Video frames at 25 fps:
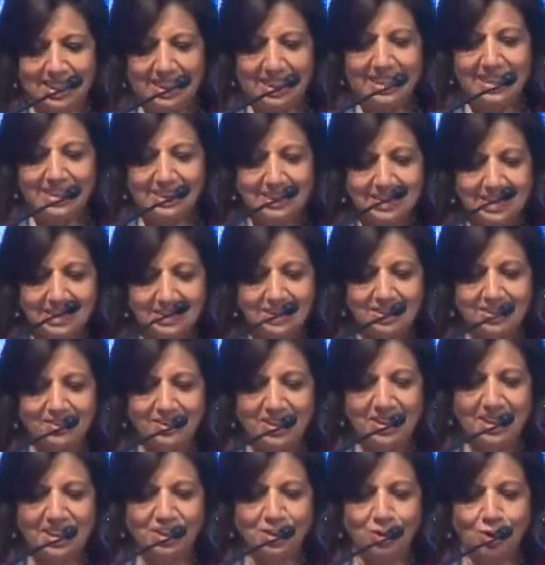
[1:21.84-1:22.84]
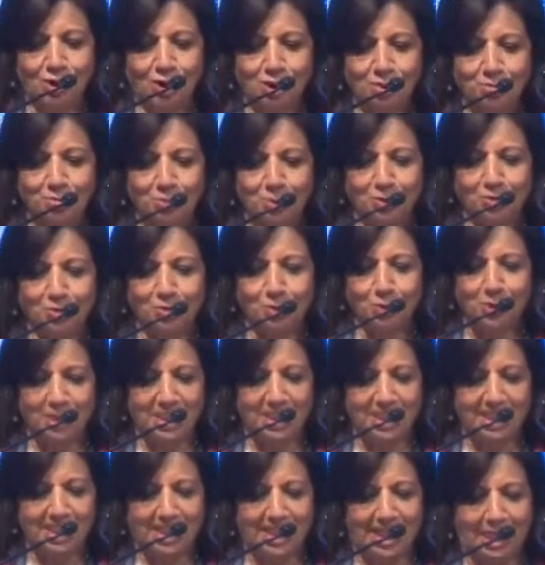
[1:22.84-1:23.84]
it is a very
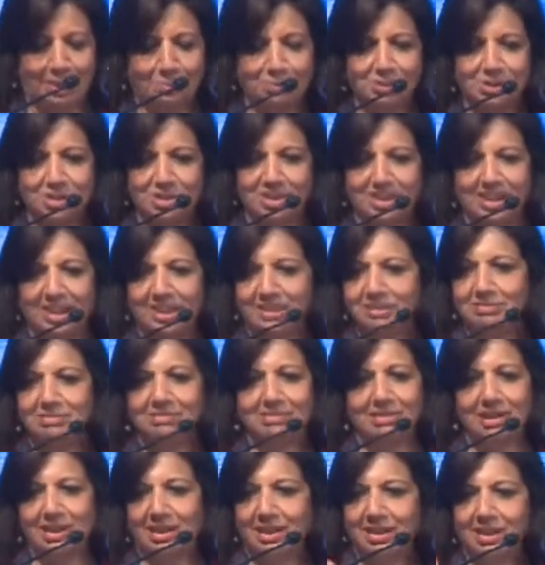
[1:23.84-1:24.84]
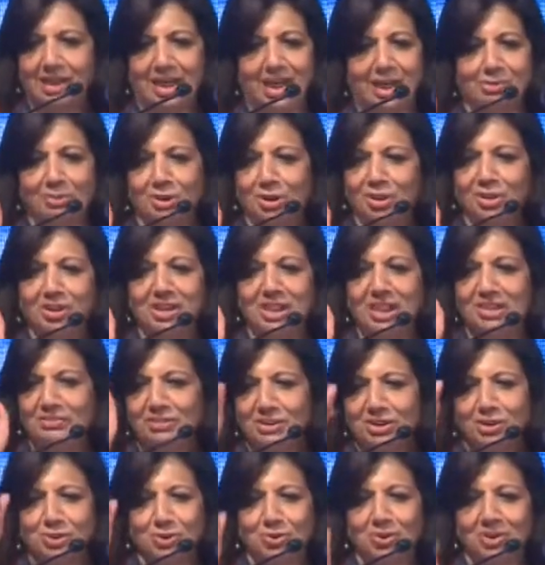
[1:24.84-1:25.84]
thought-provoking caption, and I'm going to
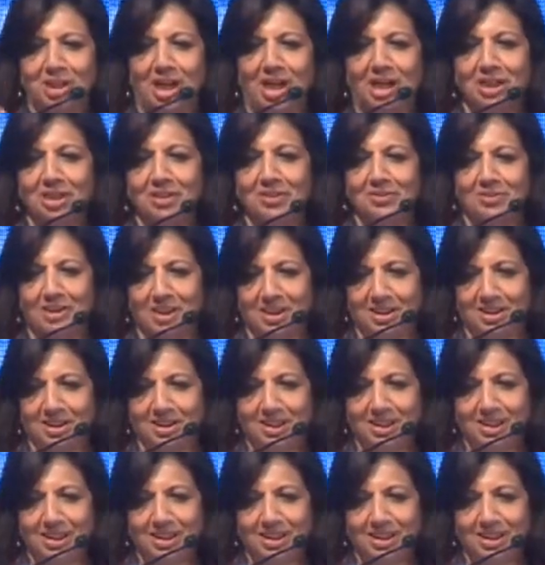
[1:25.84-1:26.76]
leave it to Rahgava